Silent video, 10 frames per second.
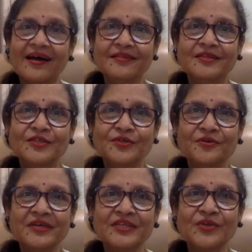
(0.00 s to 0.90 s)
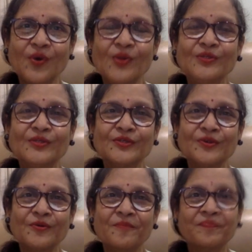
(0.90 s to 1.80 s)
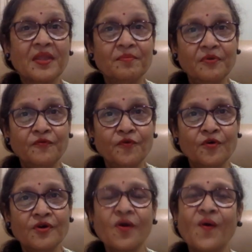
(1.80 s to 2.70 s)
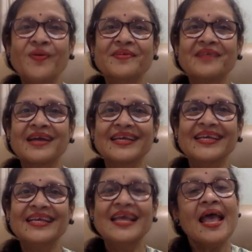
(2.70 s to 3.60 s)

other stories also before on Rakhi,